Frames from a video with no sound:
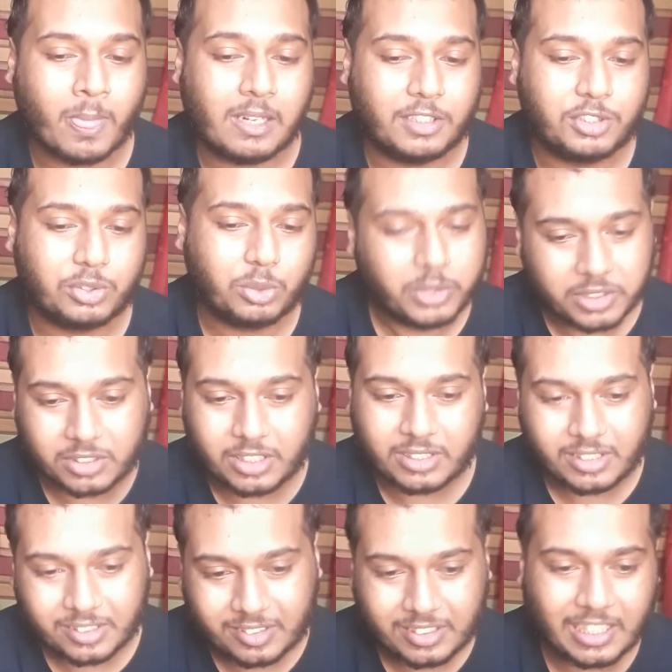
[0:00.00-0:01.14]
So it's good
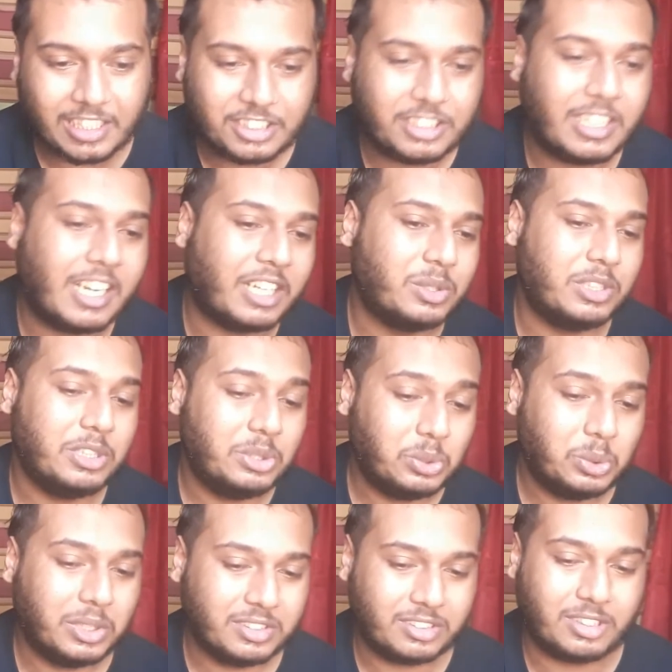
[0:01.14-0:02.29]
to see that she actually
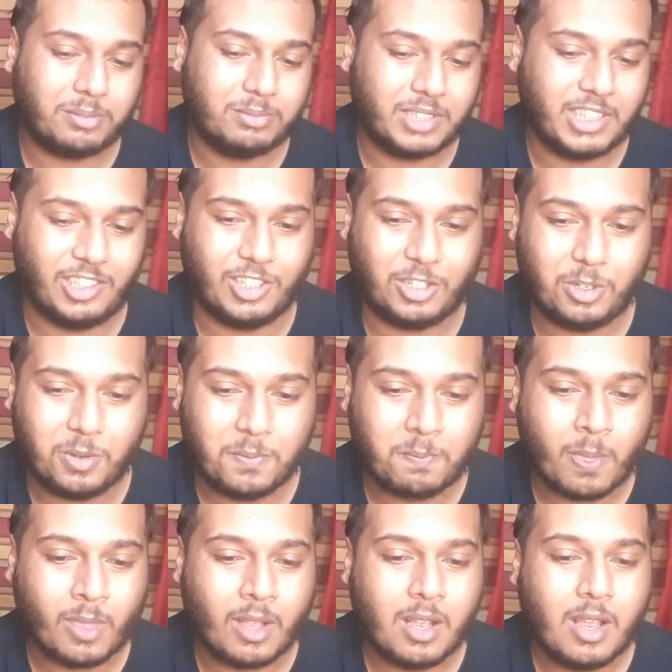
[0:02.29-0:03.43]
doing something now.
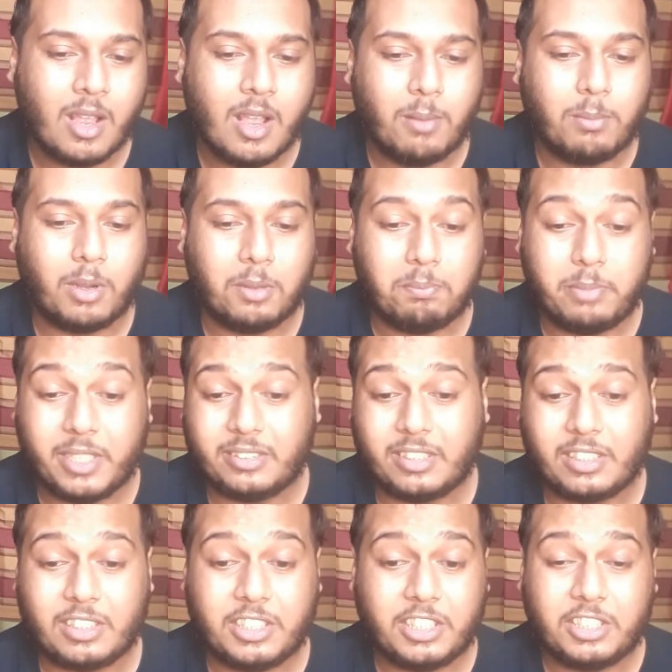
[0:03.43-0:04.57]
But
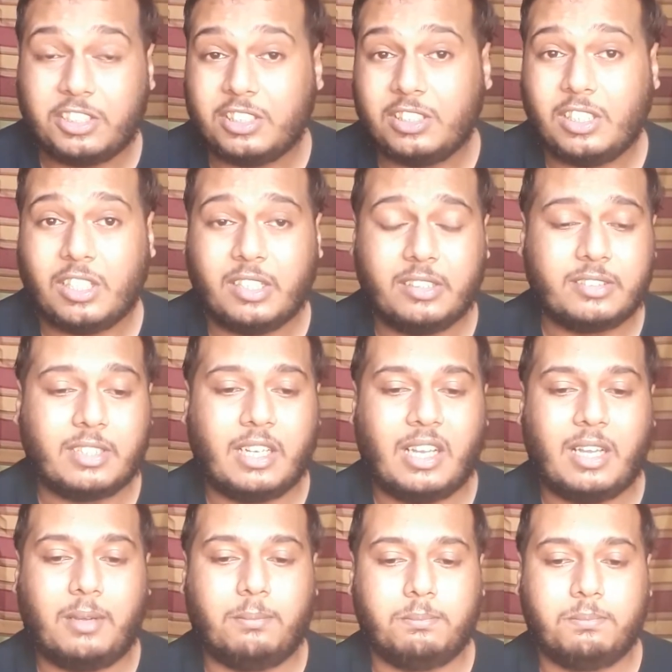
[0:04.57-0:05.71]
basically she does
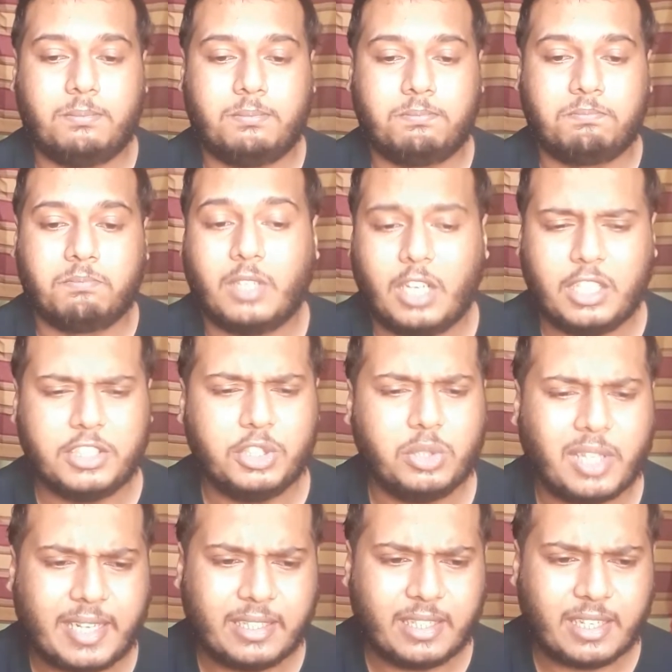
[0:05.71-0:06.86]
a new
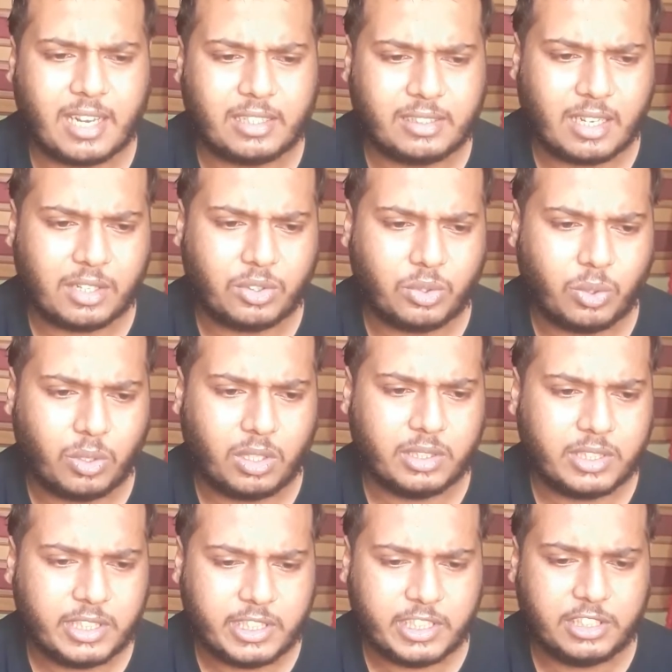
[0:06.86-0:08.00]
lightning attack called
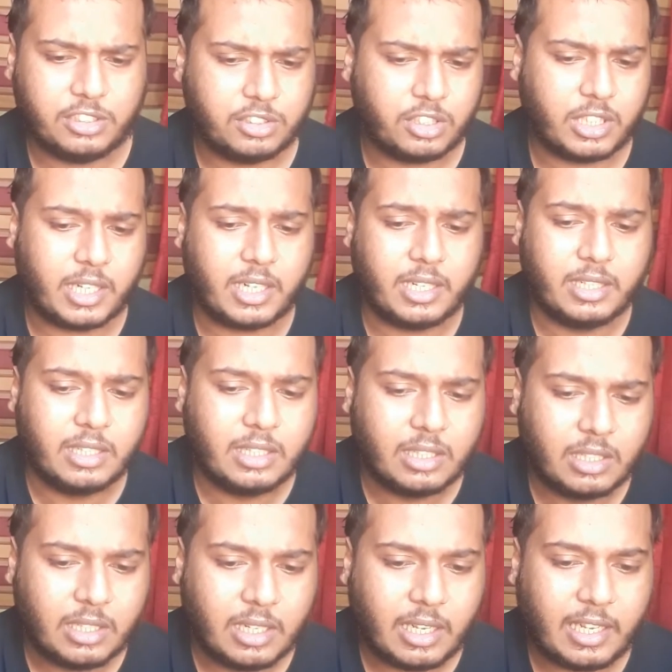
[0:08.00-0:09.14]
Indra,
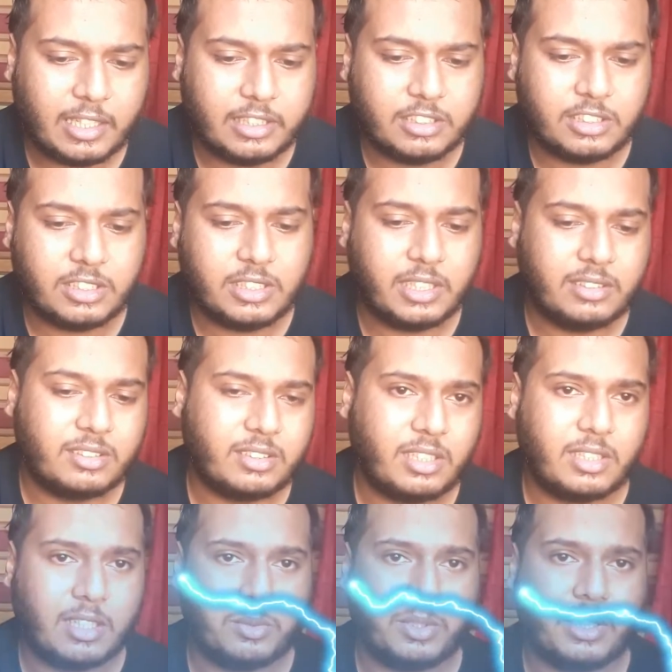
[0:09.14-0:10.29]
and she hits
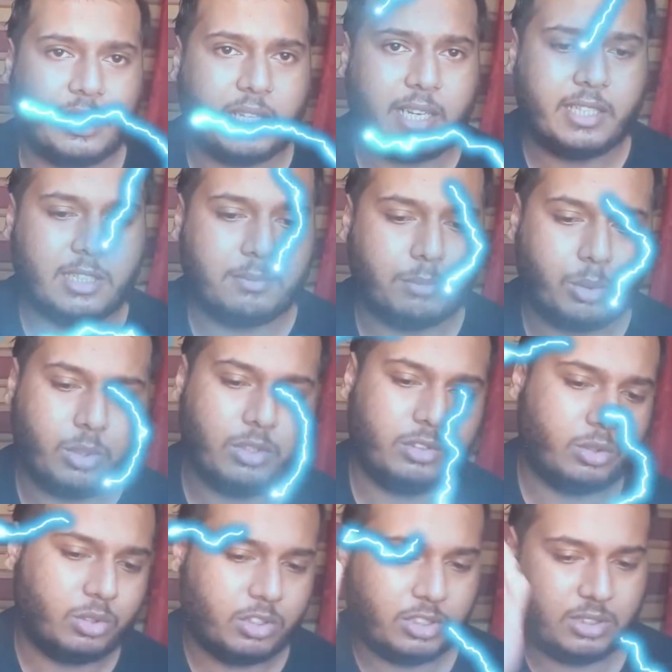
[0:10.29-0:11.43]
Killer with a lightning bolt,
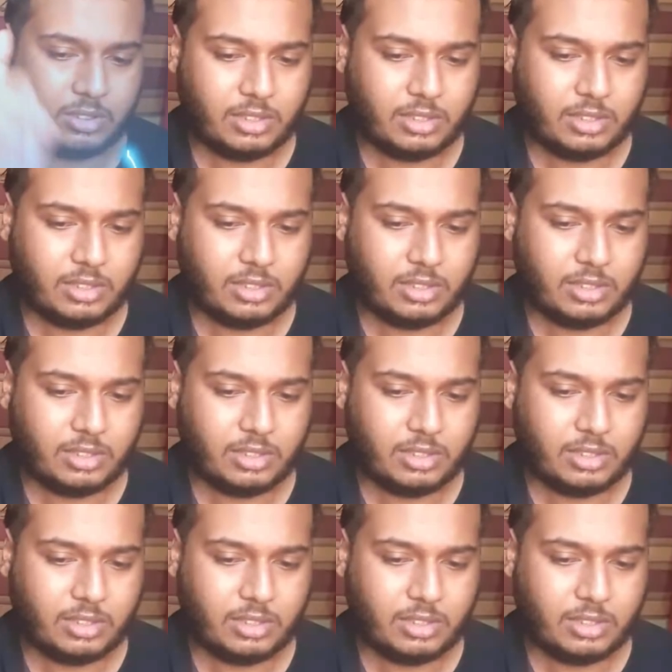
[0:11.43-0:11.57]
so she's